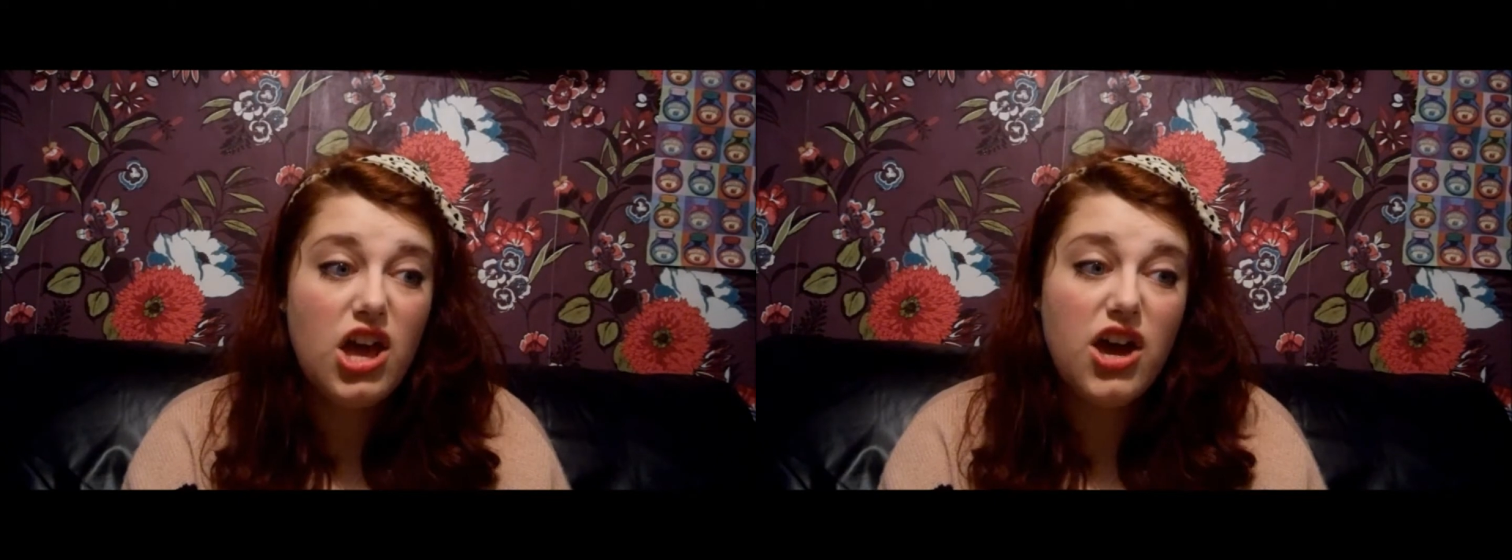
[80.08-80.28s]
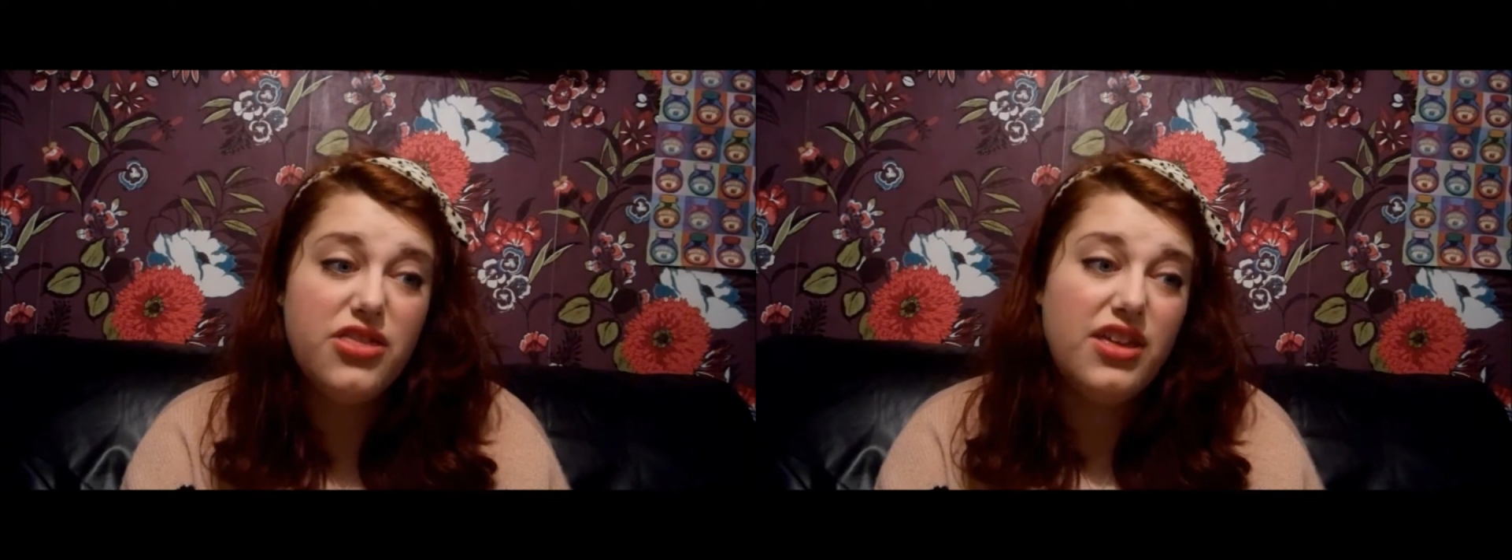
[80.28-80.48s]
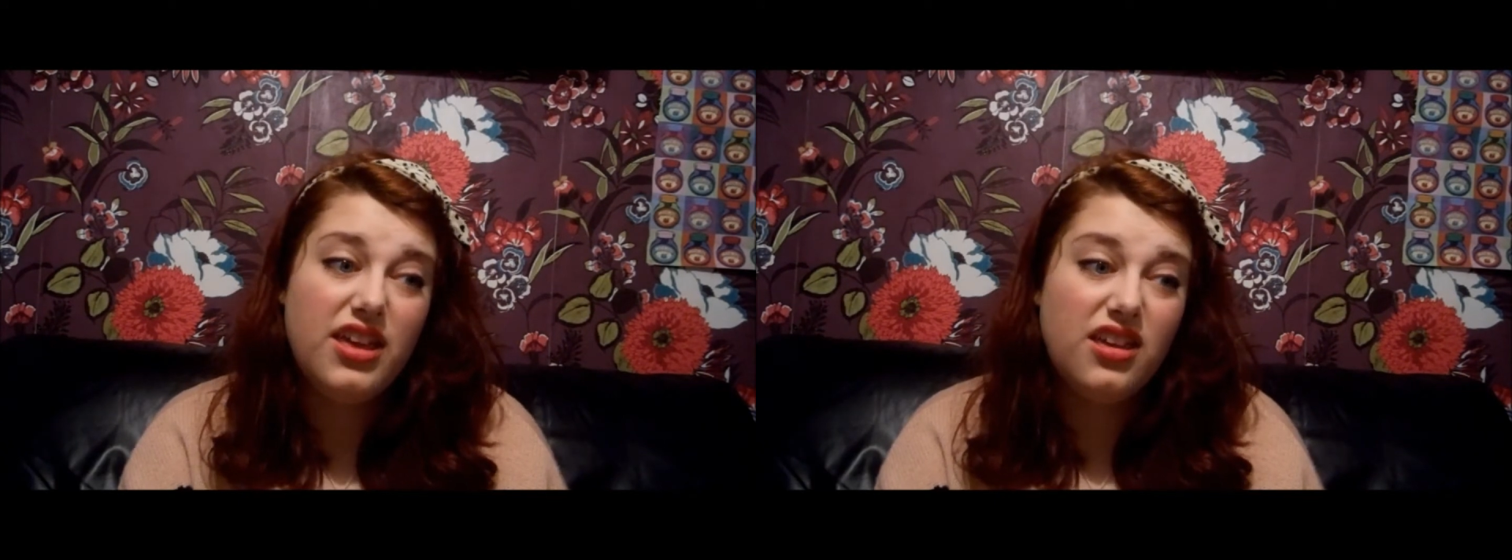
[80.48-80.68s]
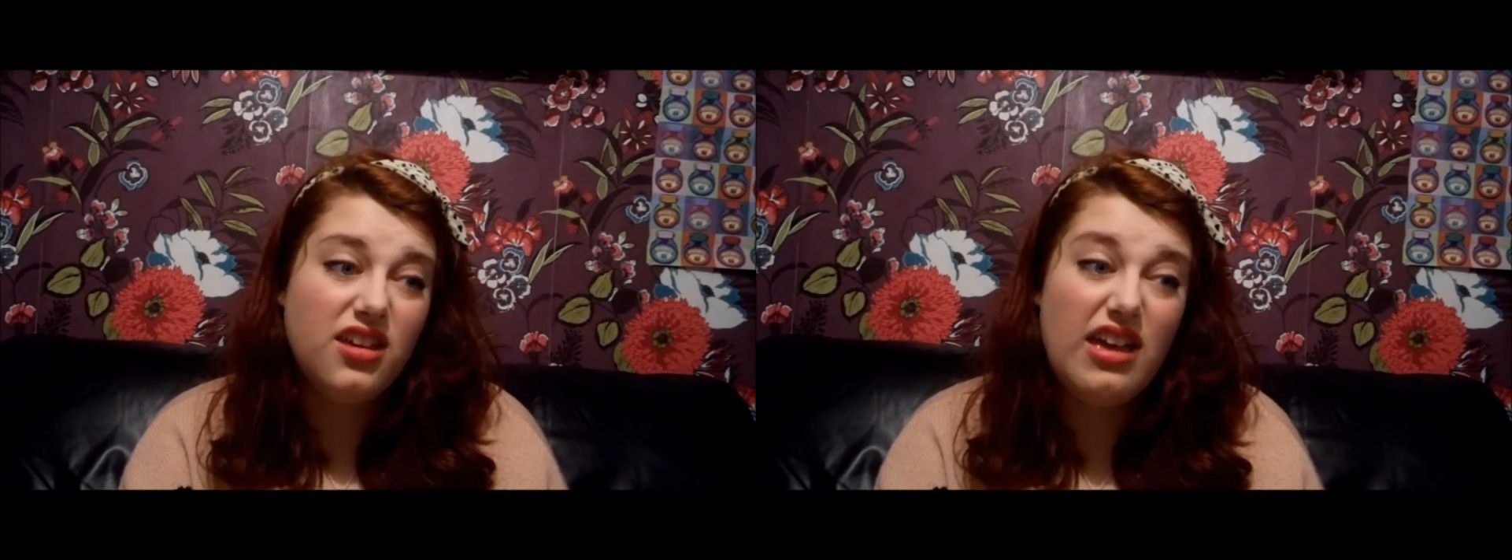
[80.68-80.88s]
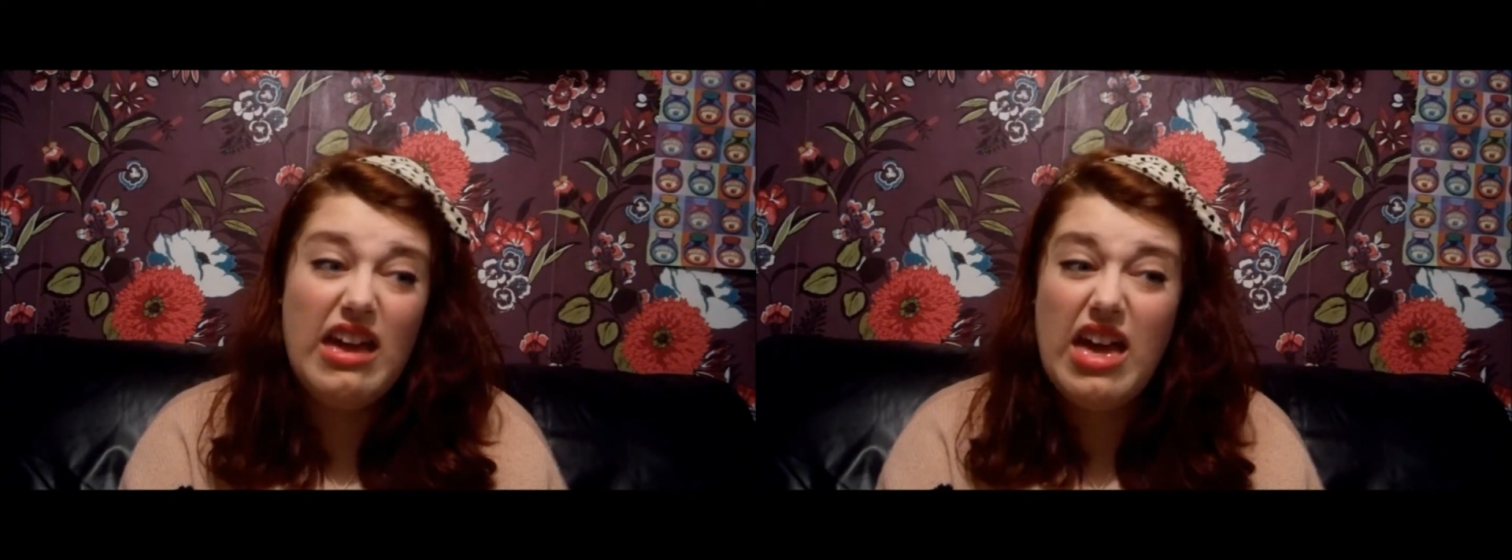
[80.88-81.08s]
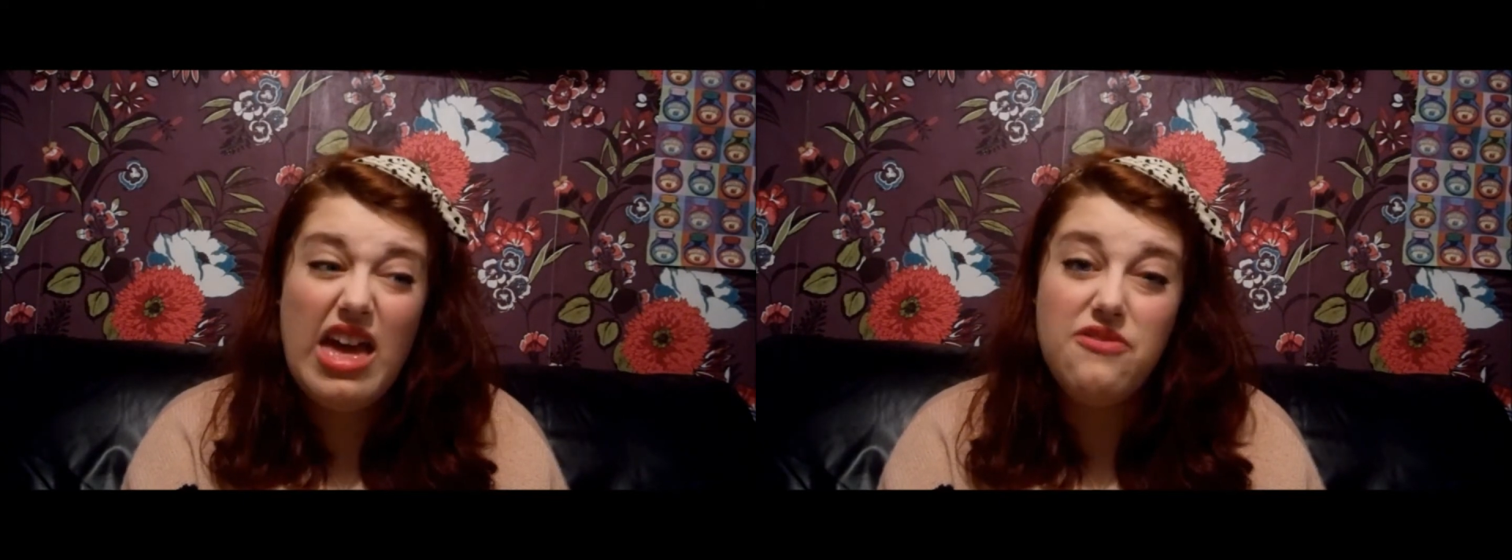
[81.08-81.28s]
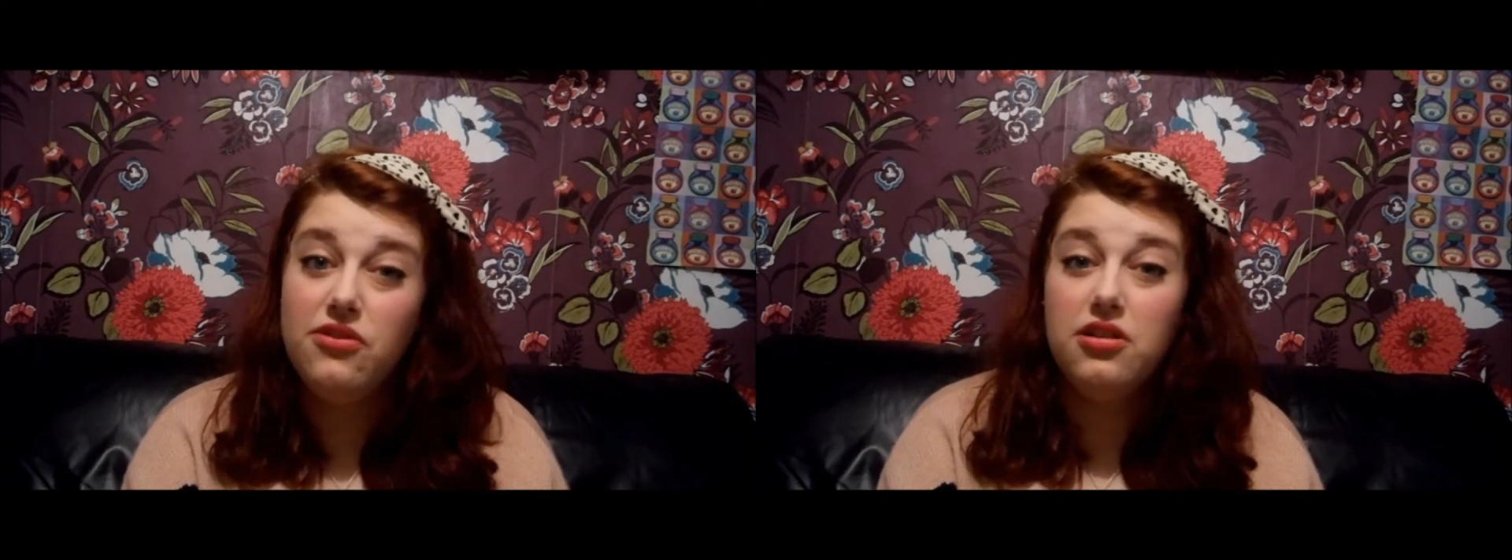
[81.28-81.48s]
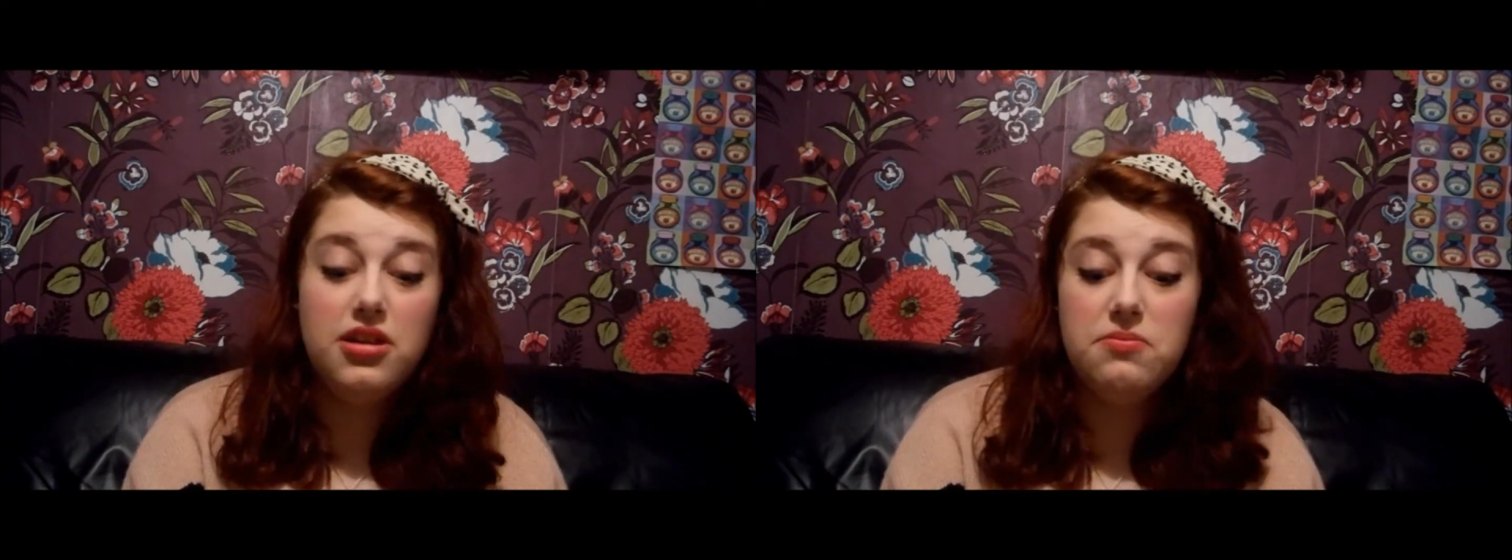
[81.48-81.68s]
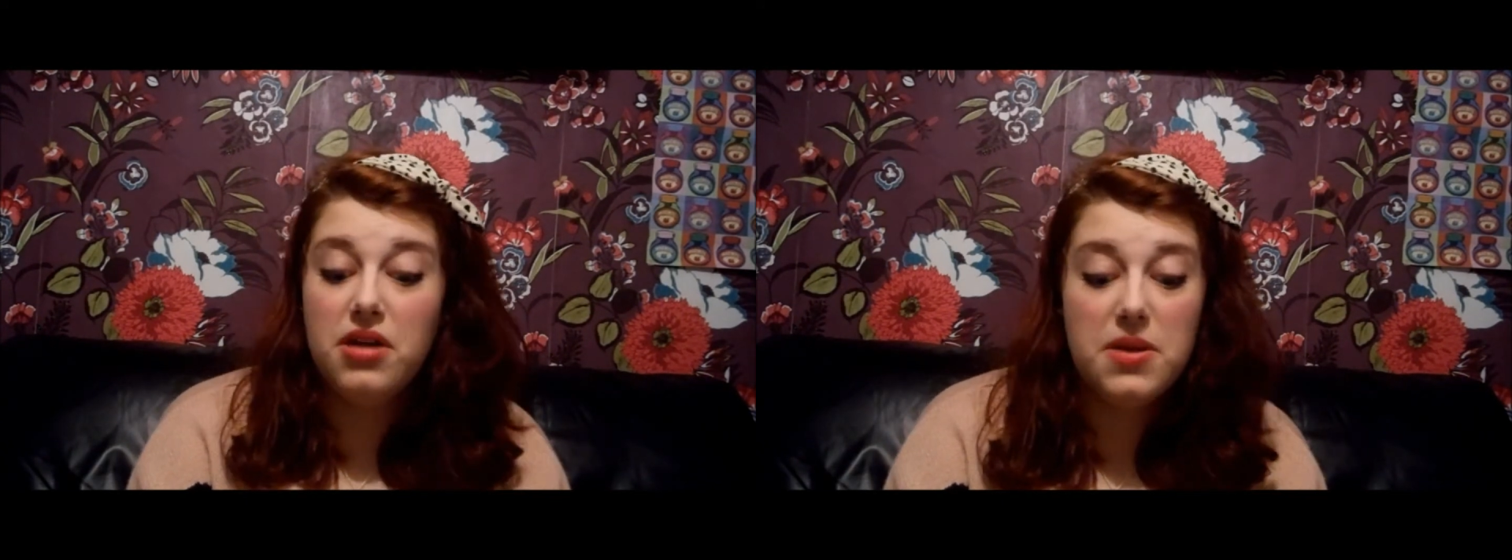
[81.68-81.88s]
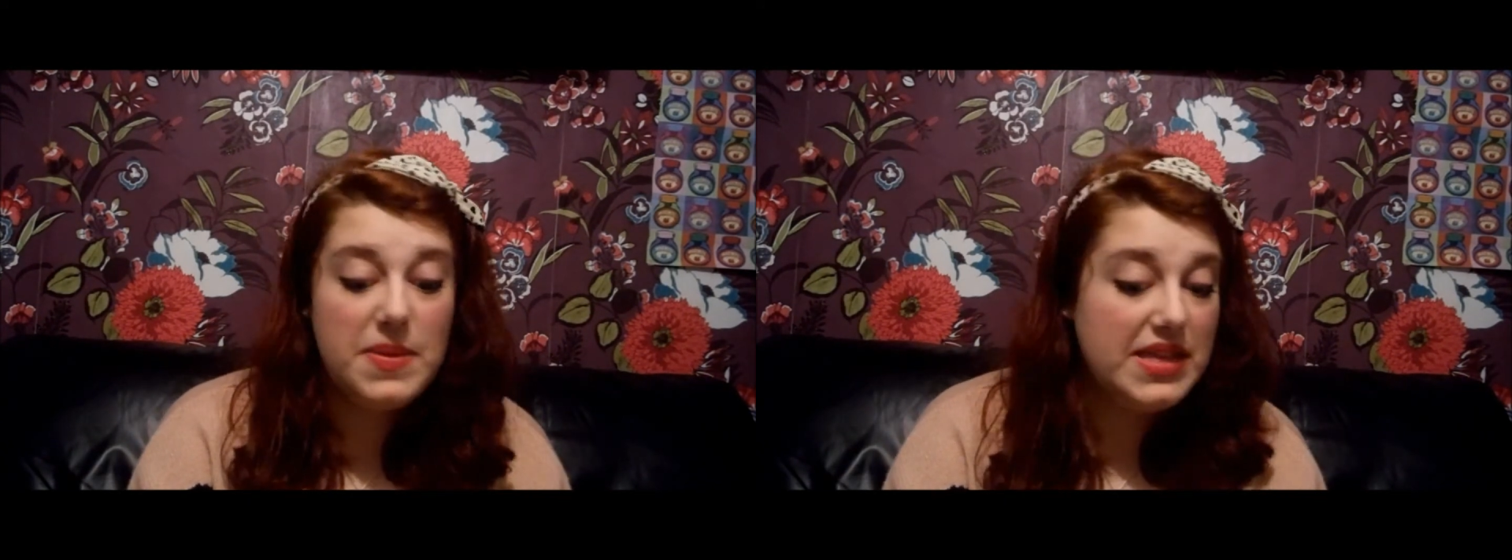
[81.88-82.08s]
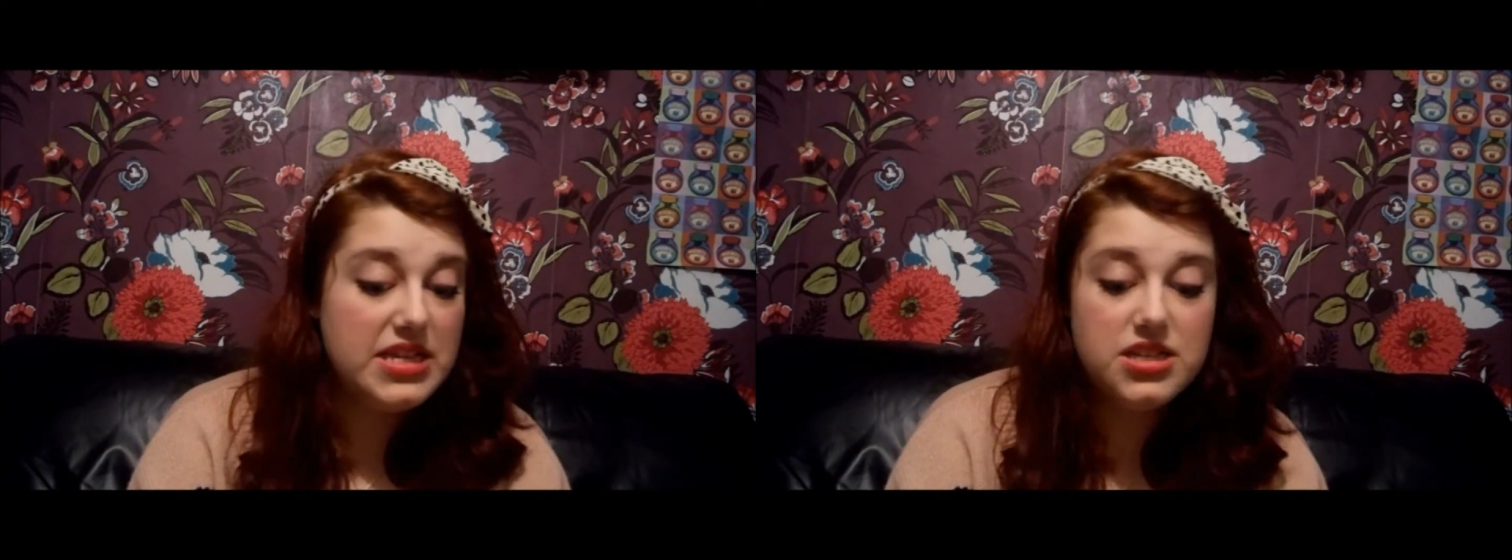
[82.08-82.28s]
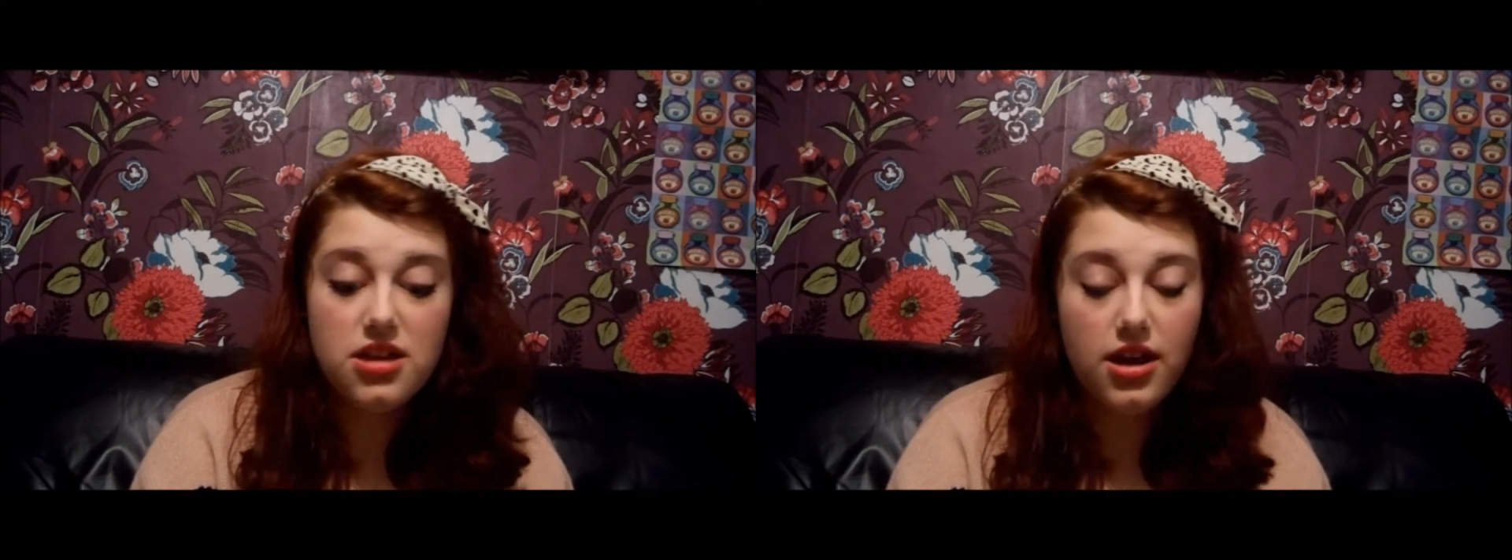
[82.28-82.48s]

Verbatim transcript: I think ever in my opinion.